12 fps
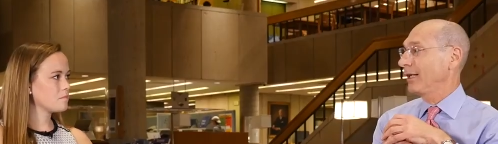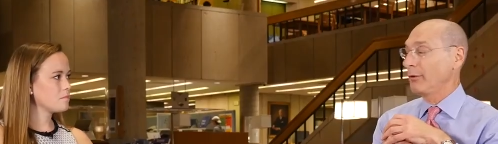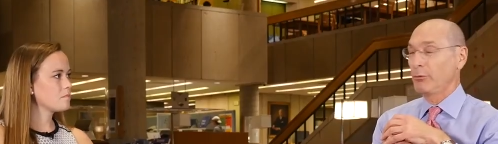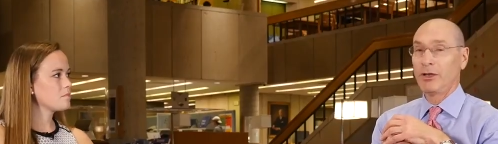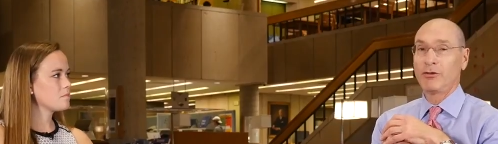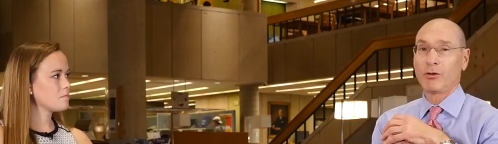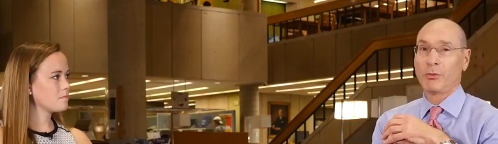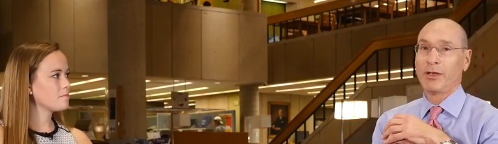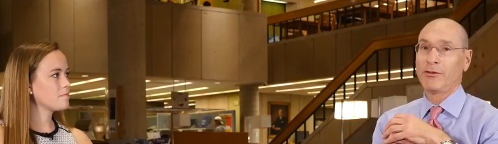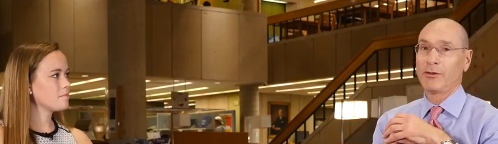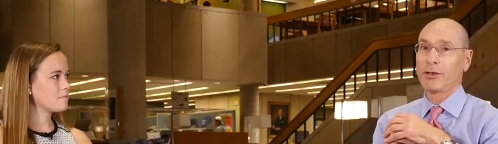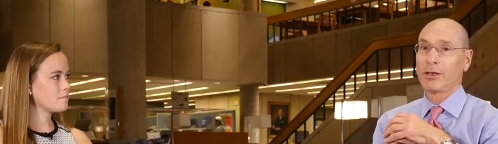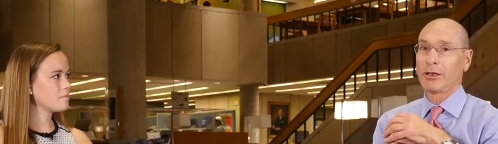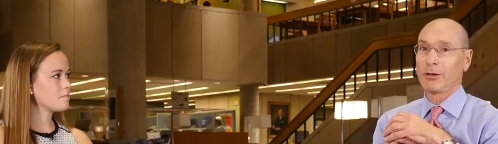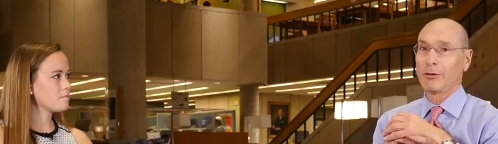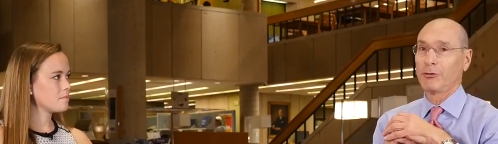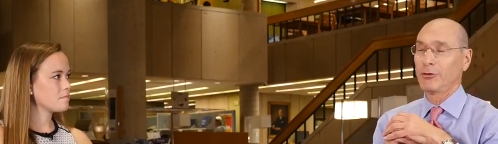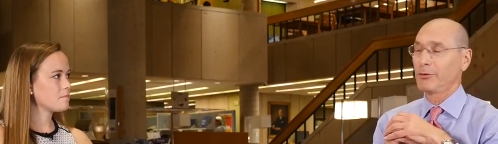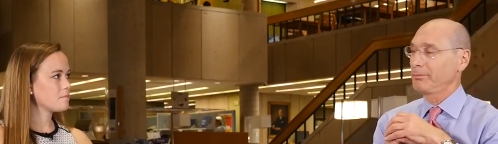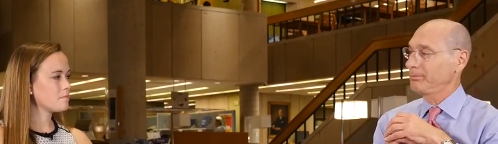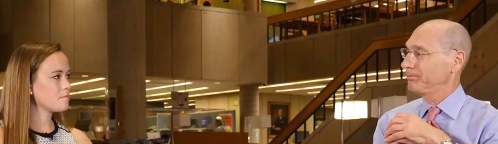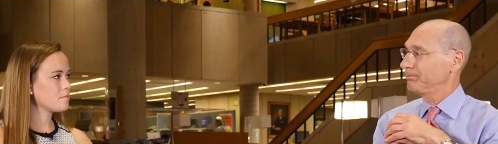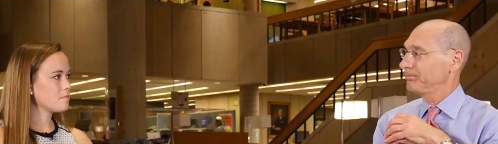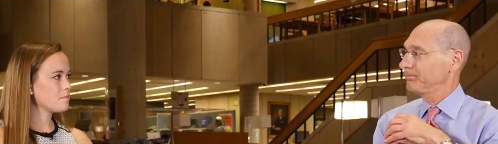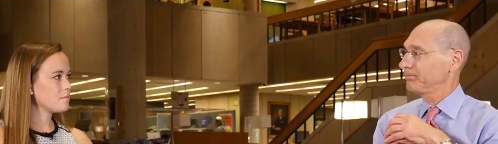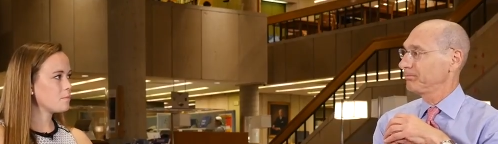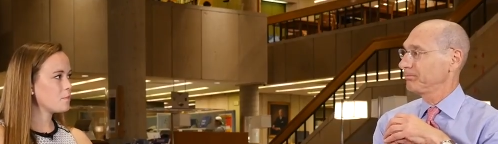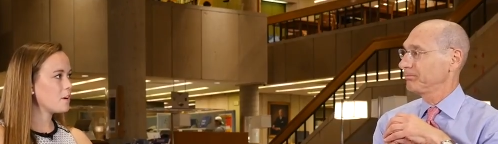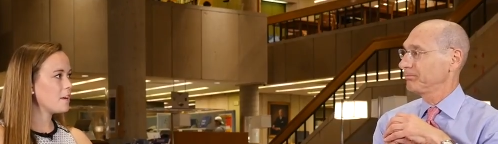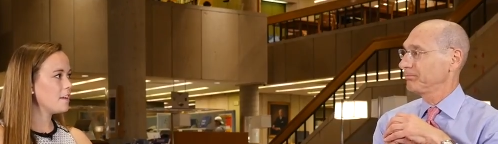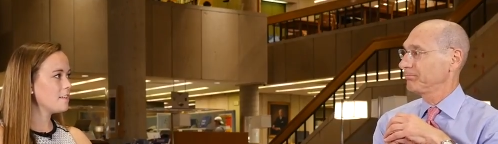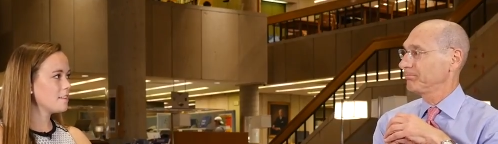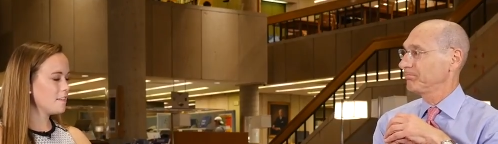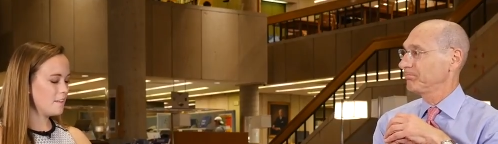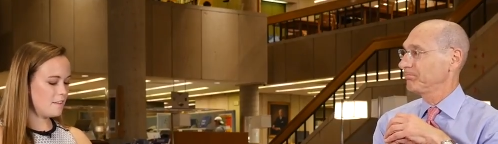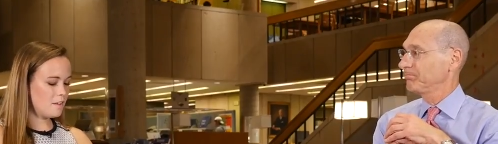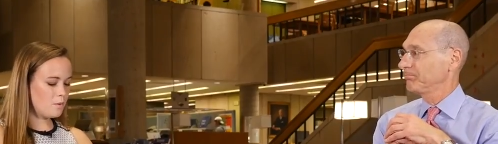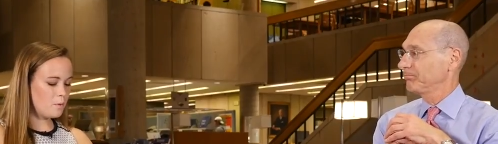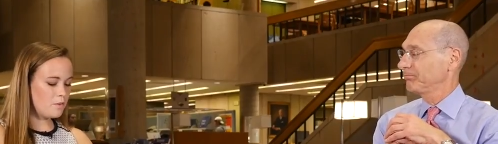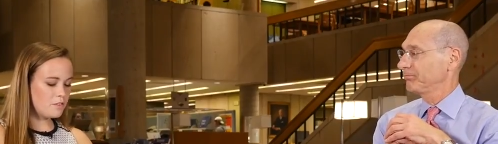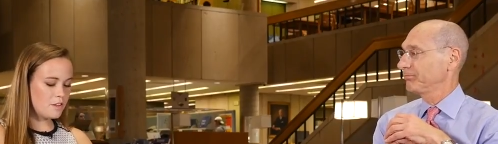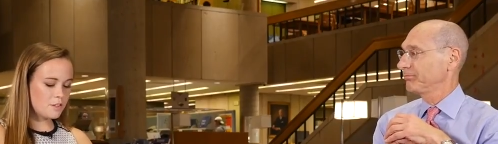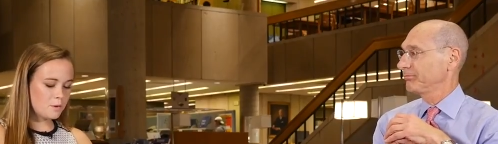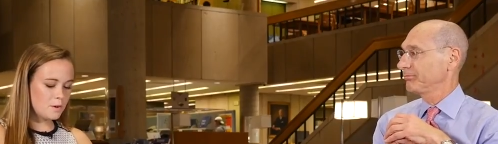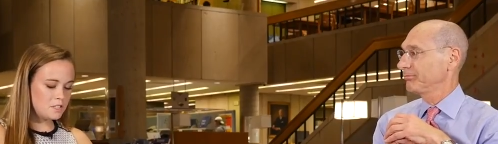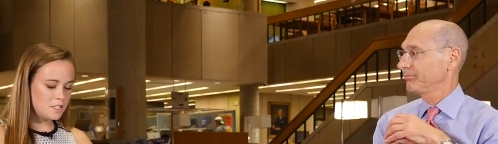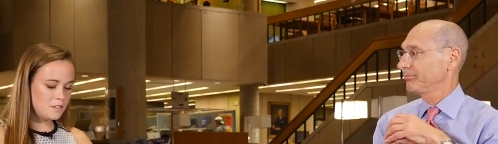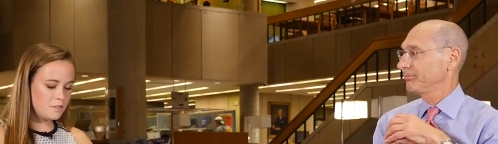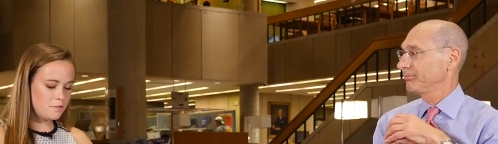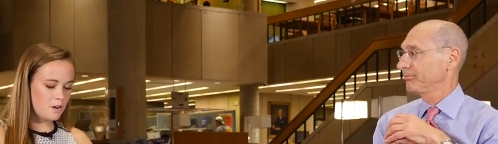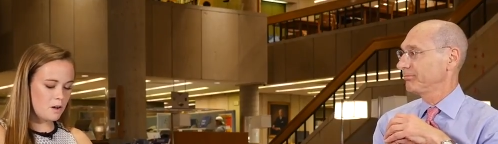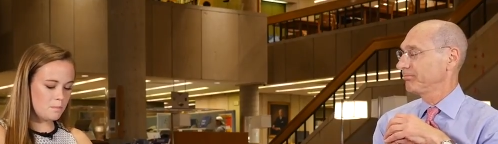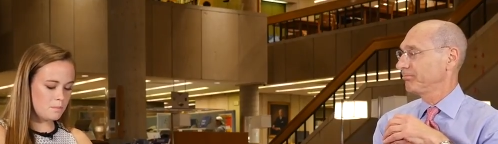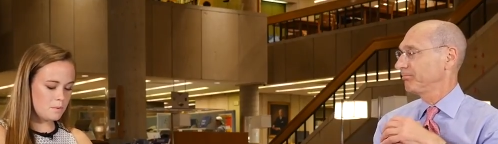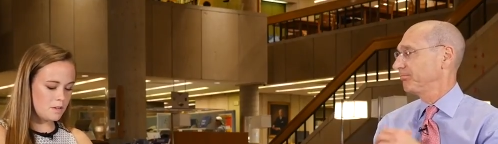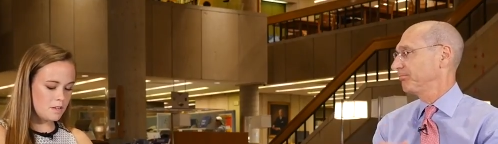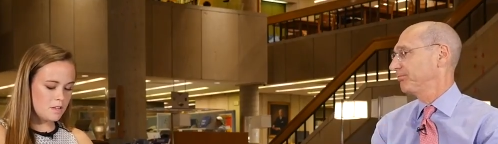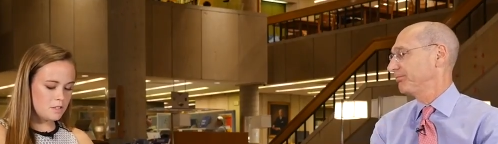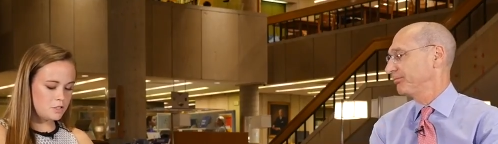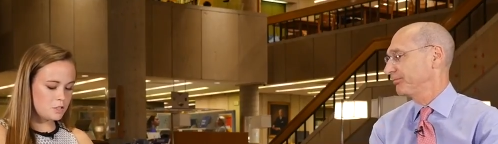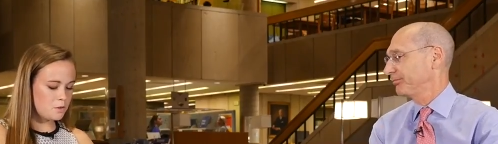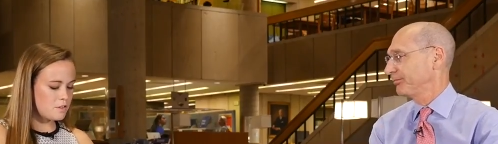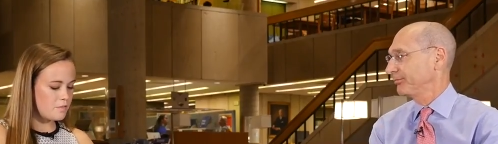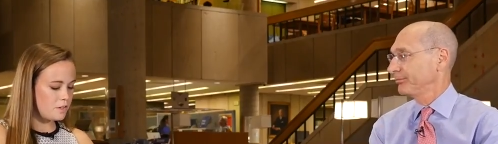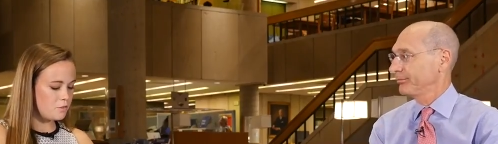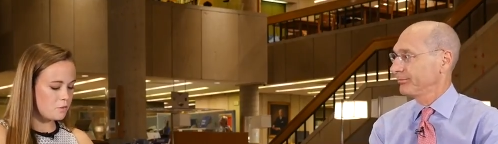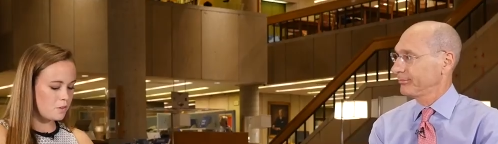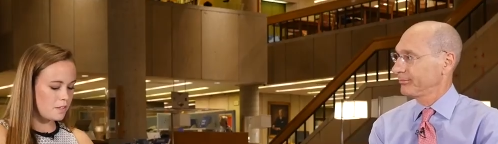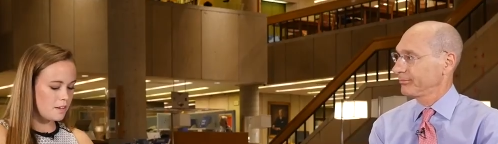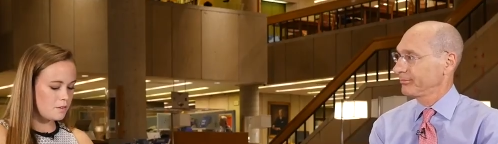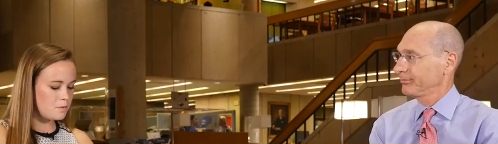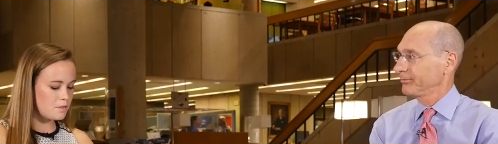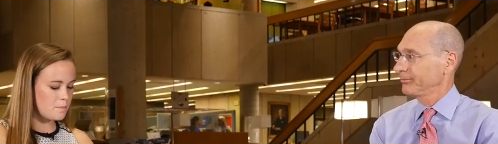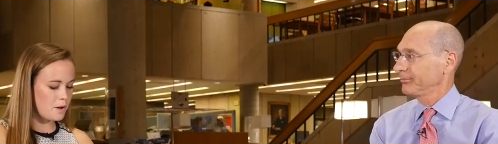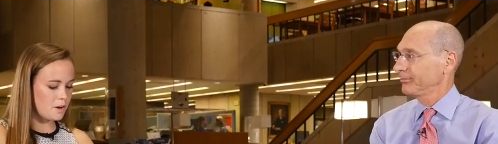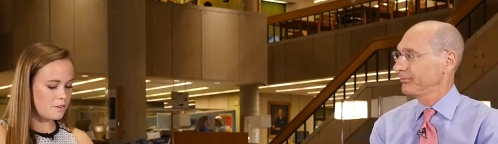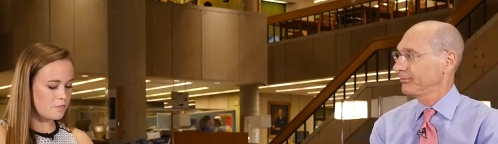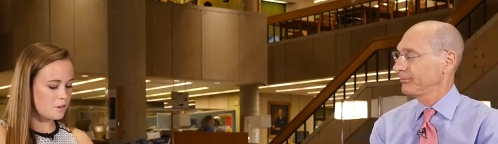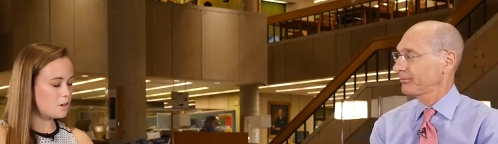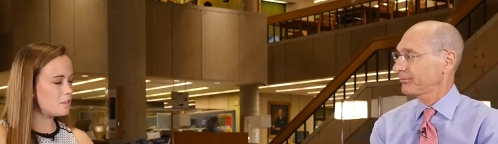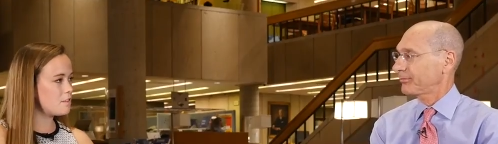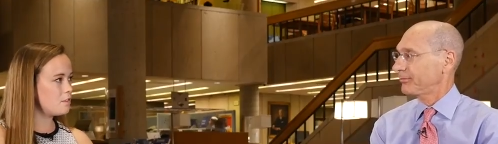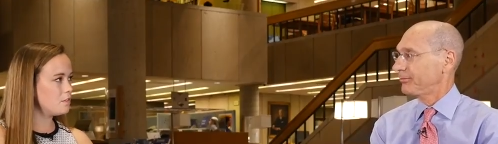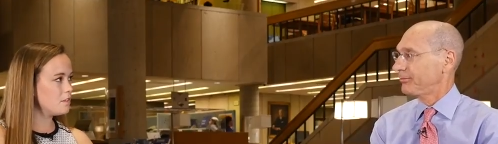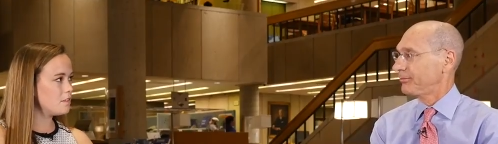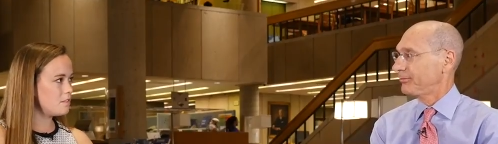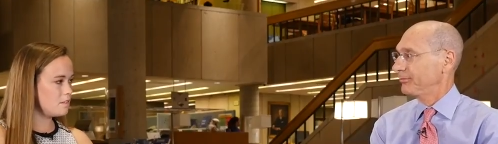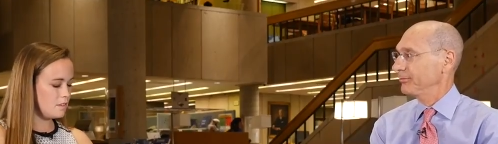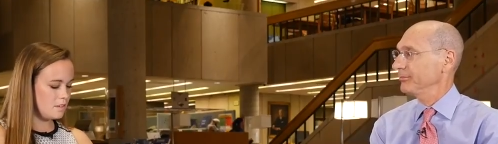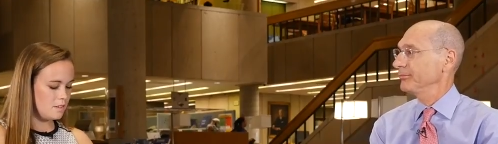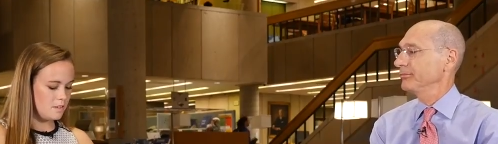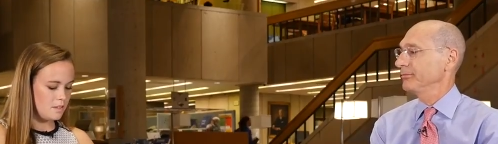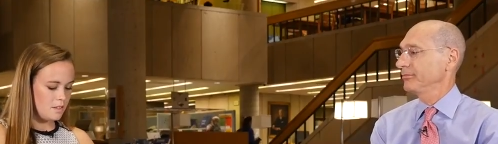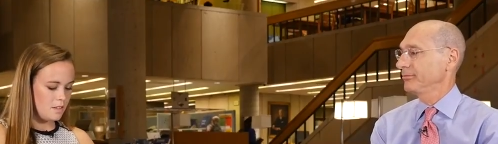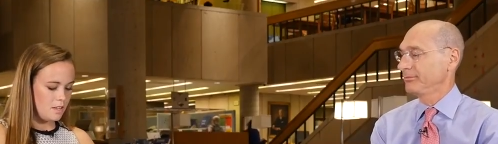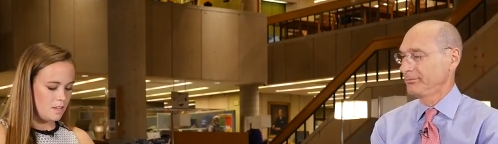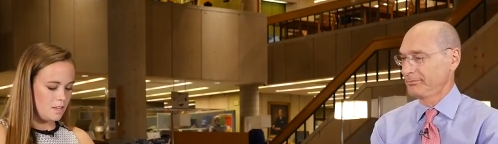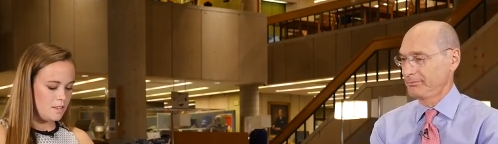Speaker 1: and reach a reasoned conclusion.
Speaker 2: Great. Well, we have another question from Joseph Androlia, who's a parent of a current student. Mm-hmm.